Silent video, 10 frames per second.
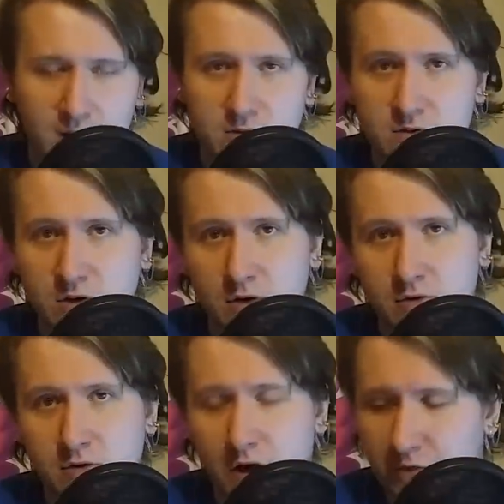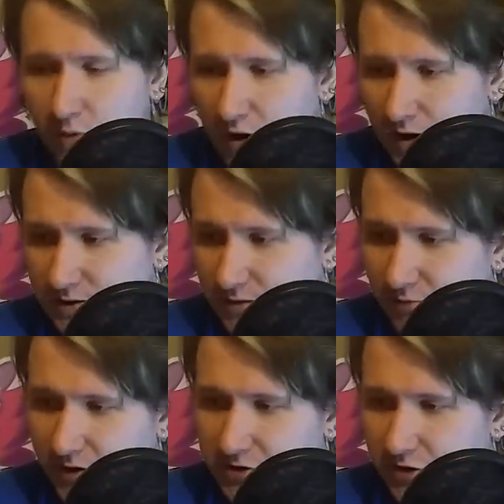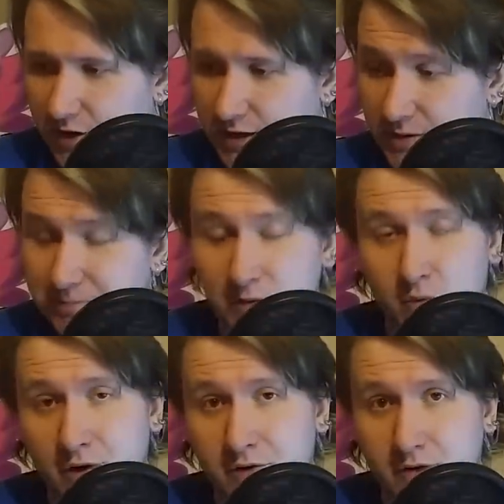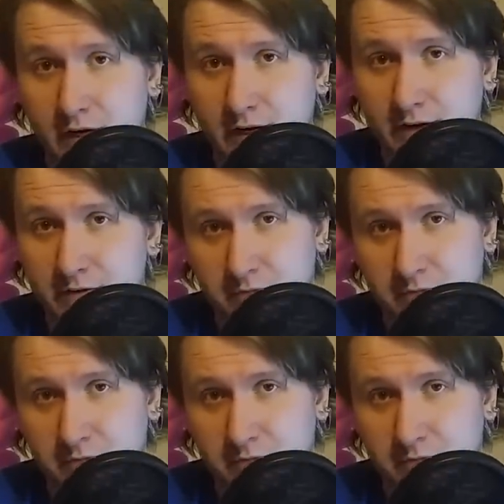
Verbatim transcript: So, otherwise, I'm pretty sure you guys might be wondering,